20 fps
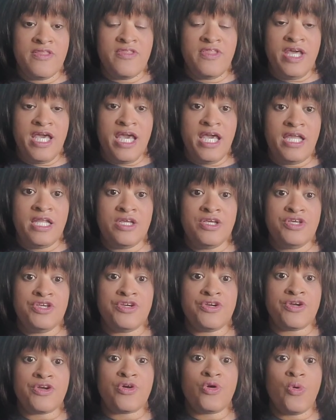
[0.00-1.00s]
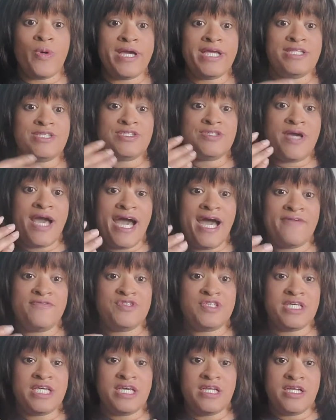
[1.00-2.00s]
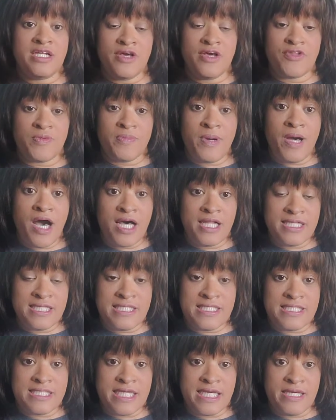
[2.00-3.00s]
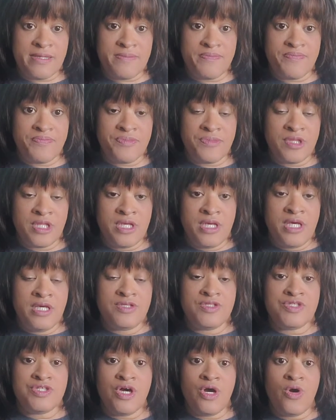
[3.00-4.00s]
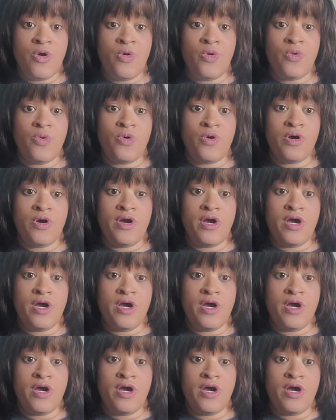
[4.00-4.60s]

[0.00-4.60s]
then you're going to have to get another policy. So